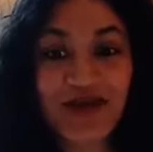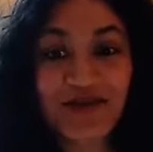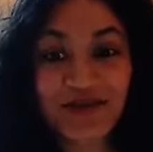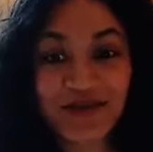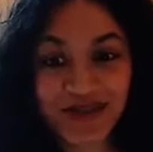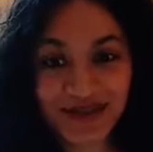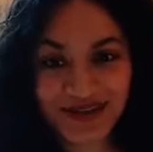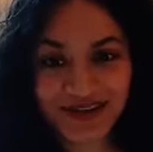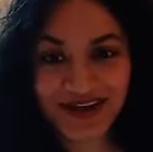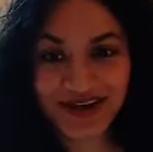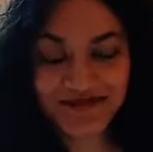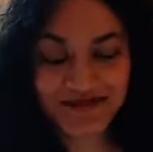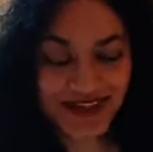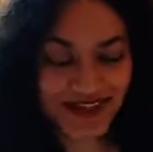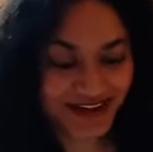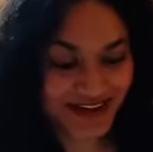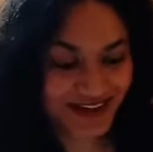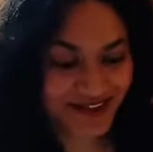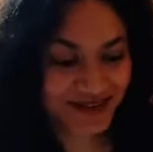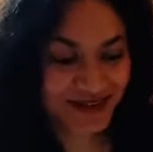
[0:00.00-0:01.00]
messed up
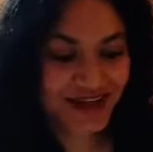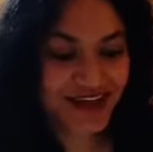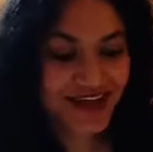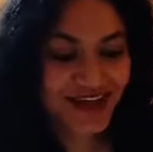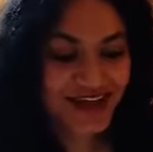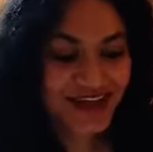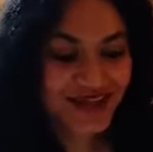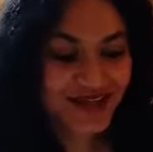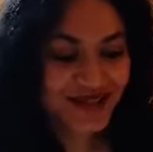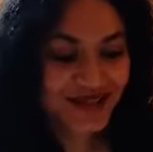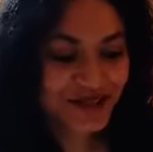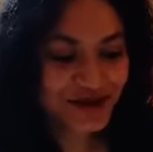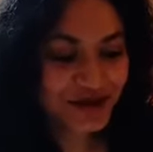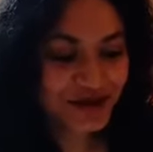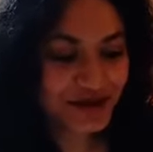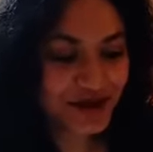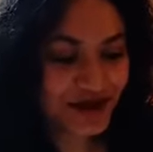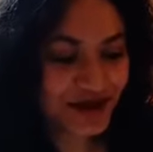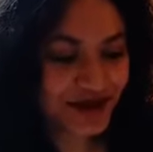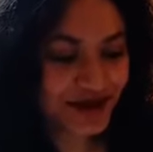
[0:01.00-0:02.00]
that is
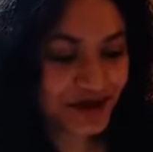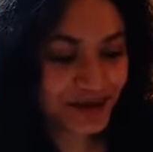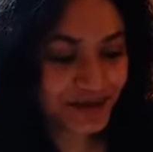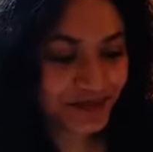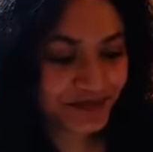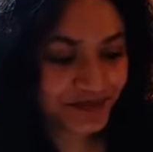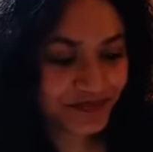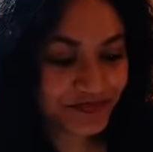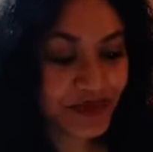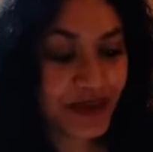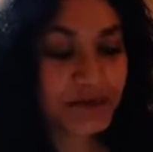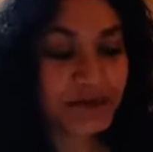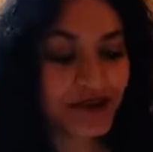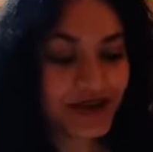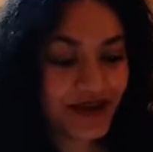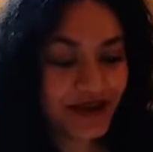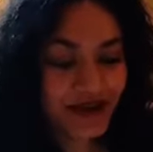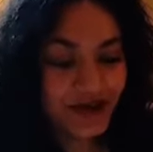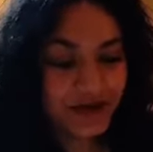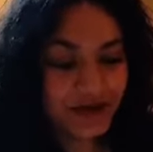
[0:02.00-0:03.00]
so um but
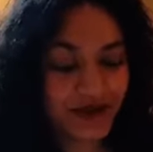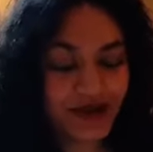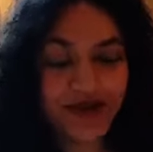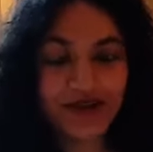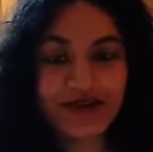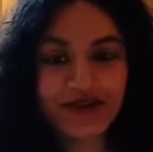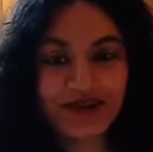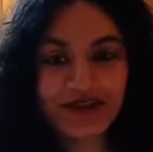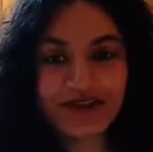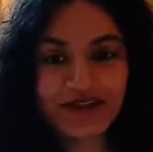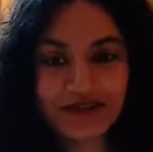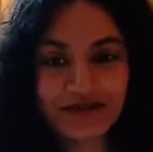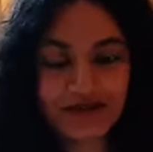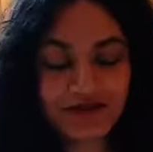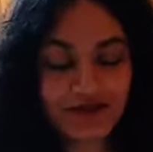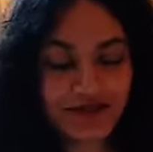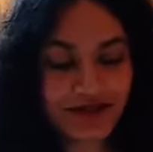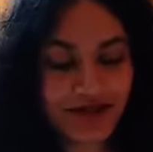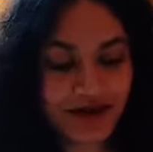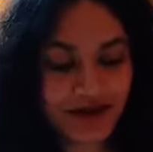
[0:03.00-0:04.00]
anyway uh,
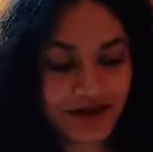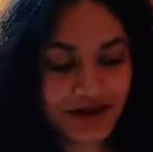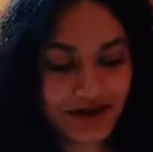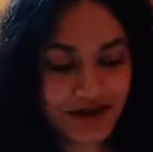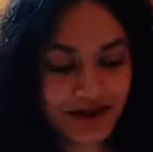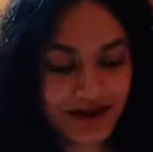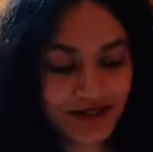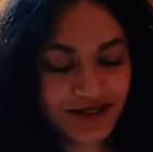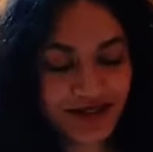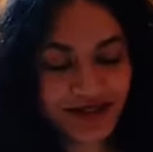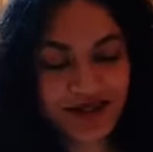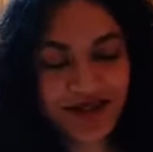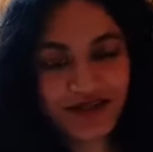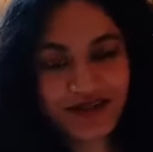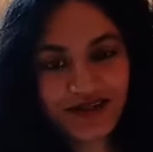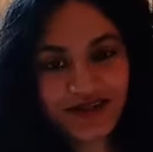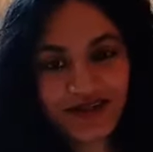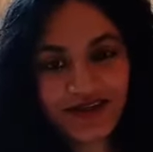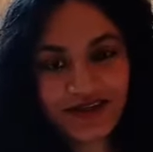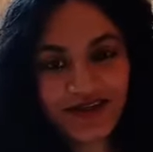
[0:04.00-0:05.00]
so uh, it
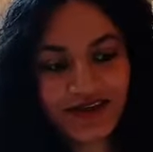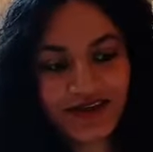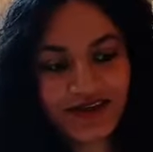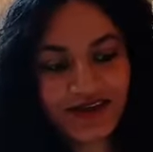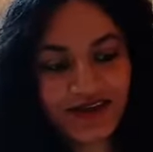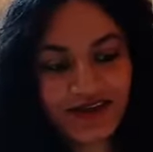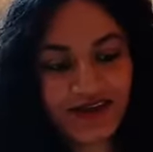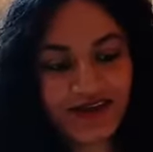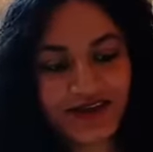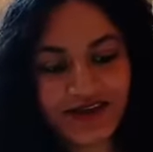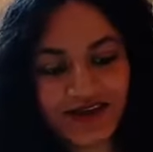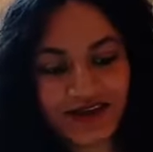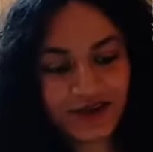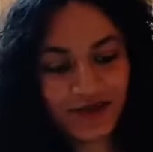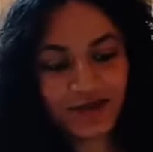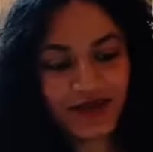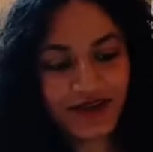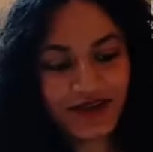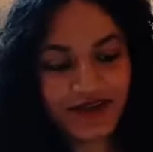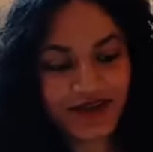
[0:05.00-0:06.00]

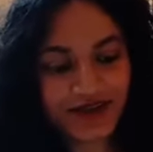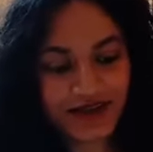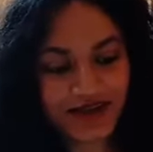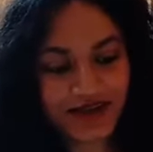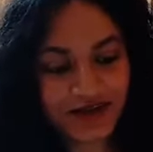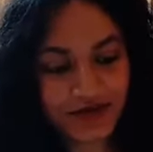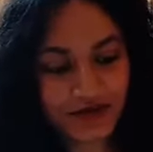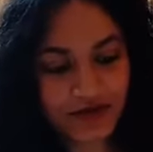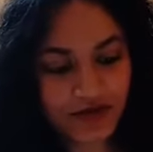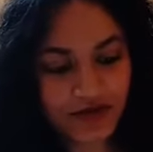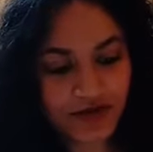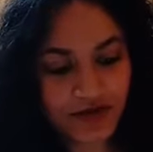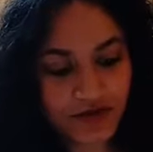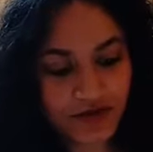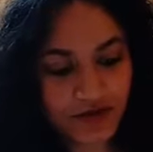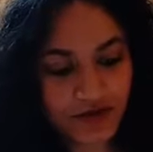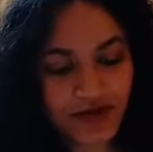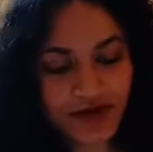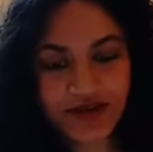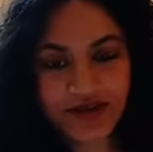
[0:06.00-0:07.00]
anyway it, it also
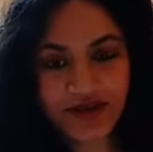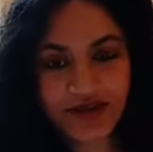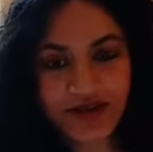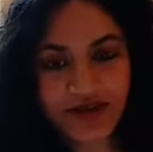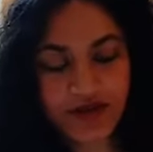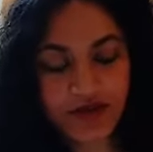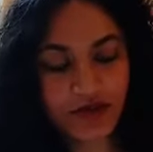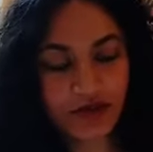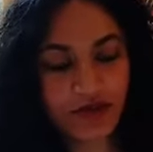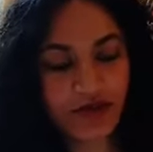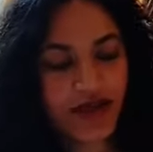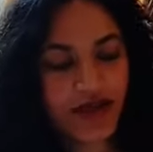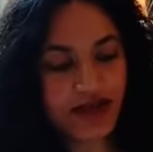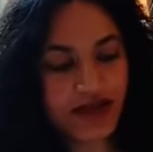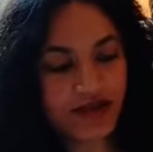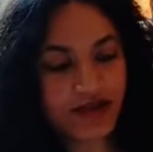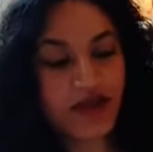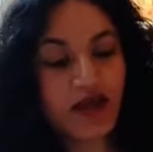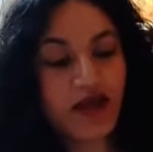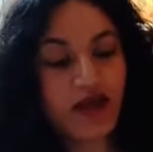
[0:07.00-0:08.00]
works in its own way
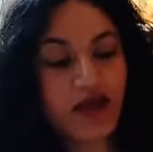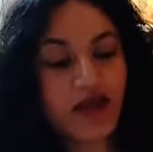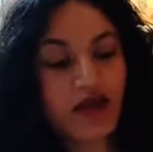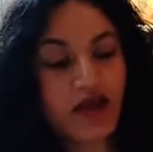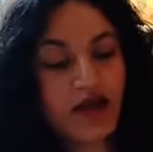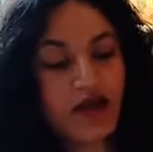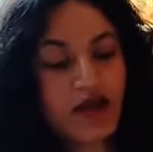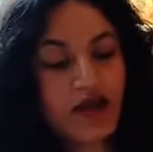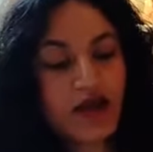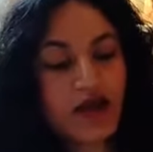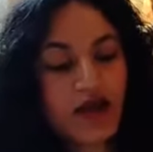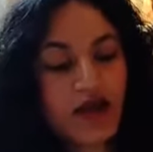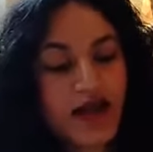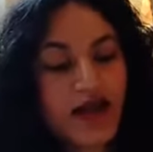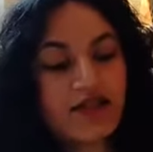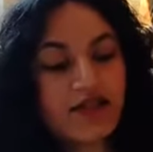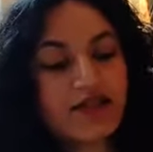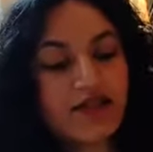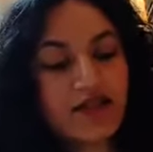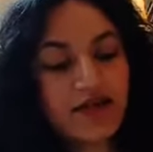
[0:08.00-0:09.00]
and
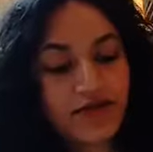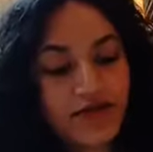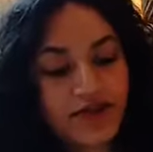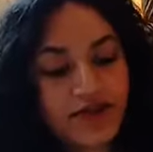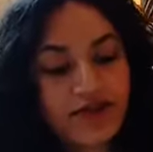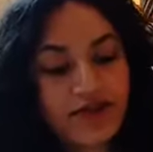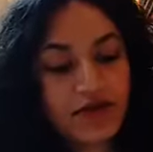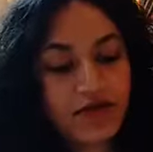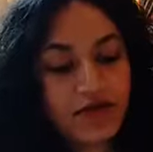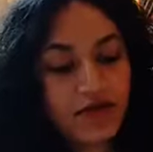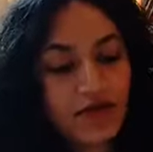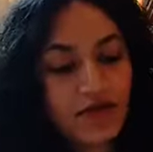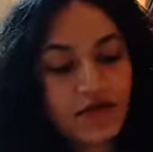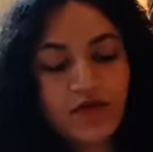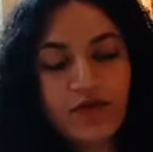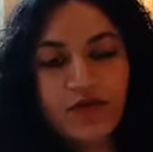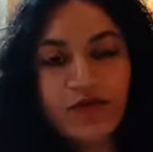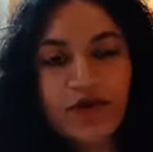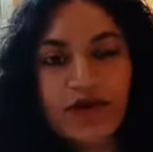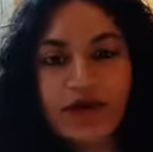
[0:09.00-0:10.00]
as I read now, you
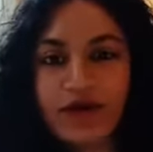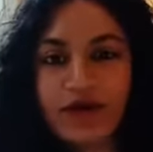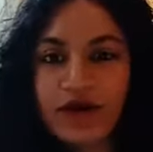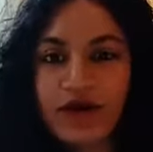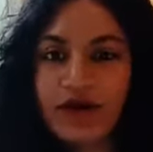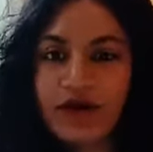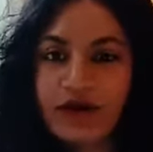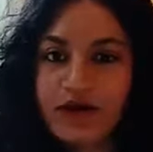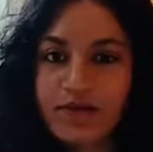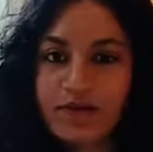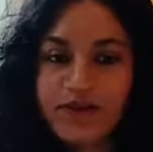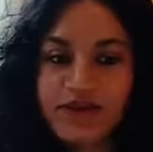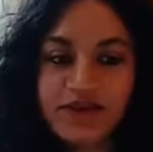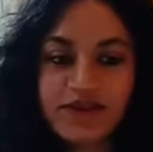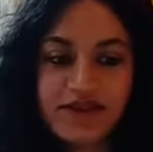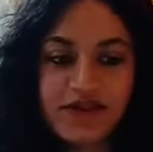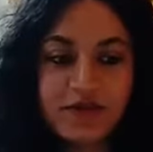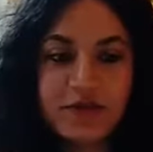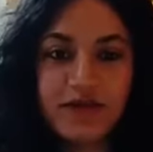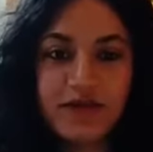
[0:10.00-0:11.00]
uh, may
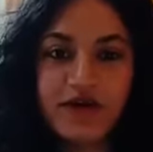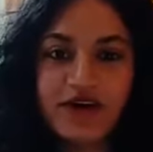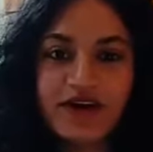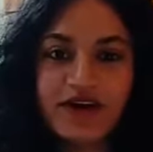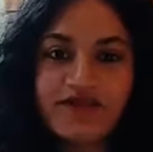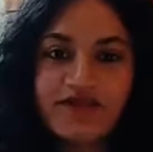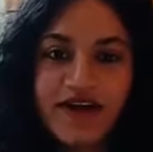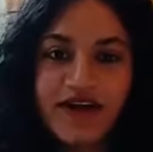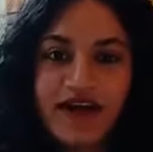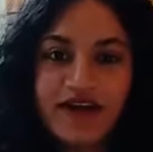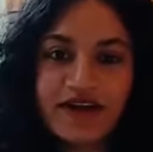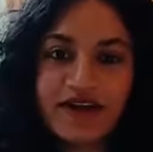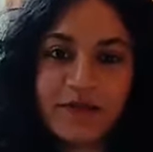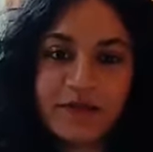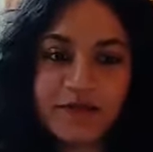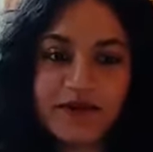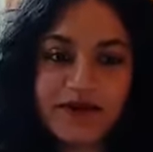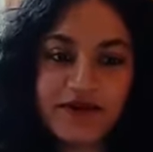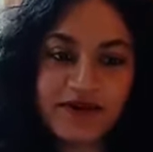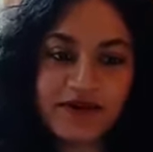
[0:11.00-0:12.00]
see important fact
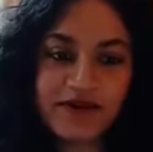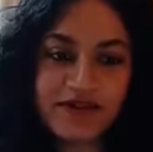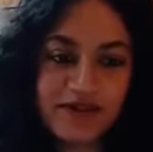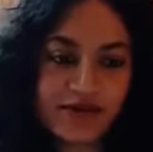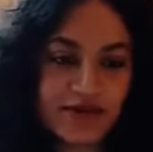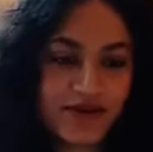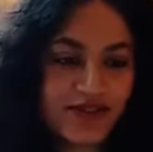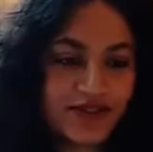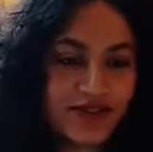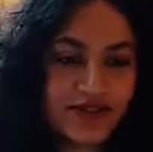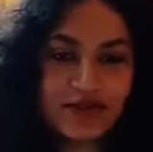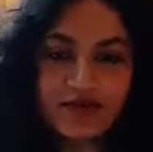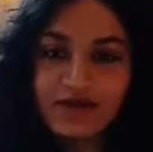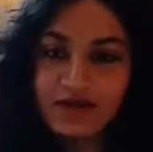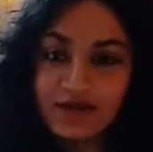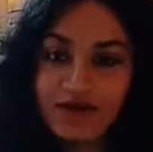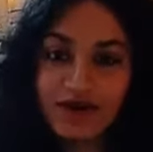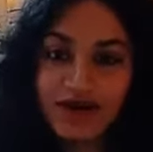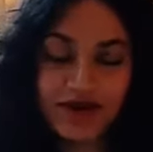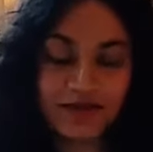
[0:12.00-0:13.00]
number so and
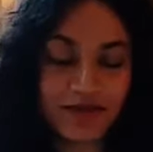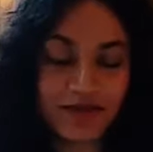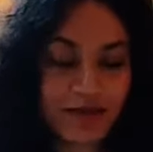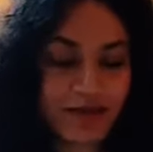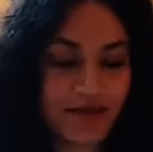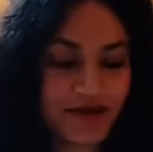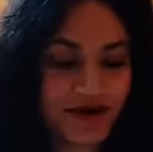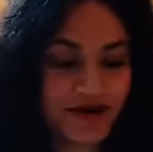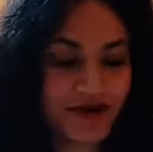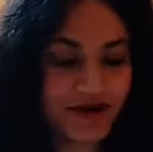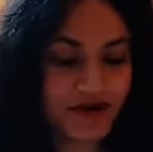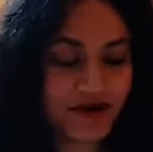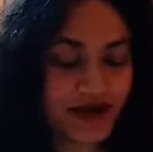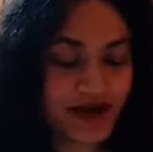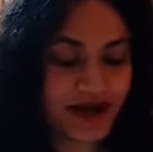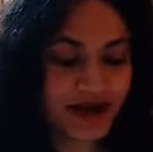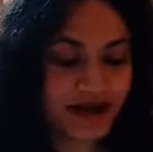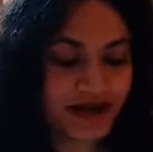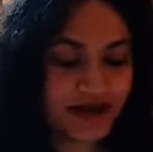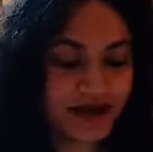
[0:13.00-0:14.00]
so come up
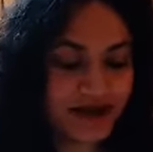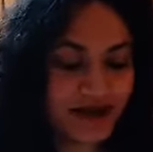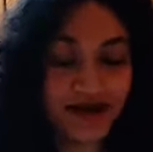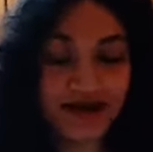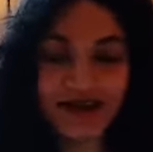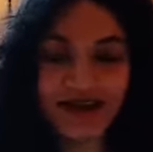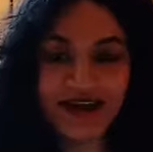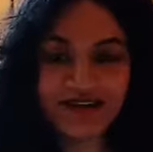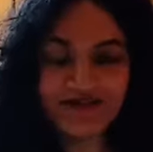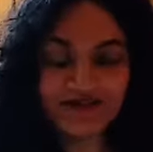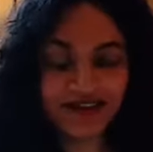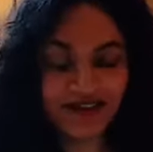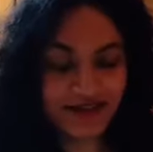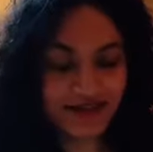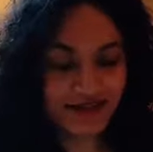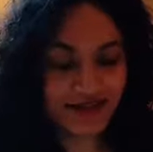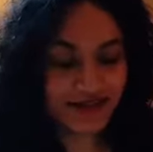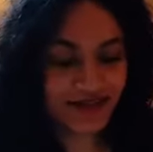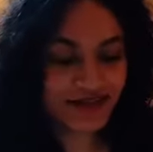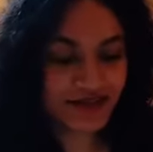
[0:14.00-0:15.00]
and uh, life
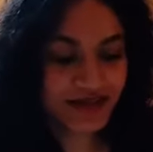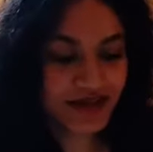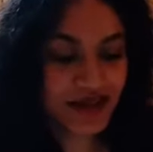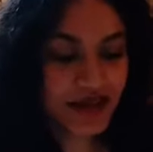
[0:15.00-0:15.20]
lessons.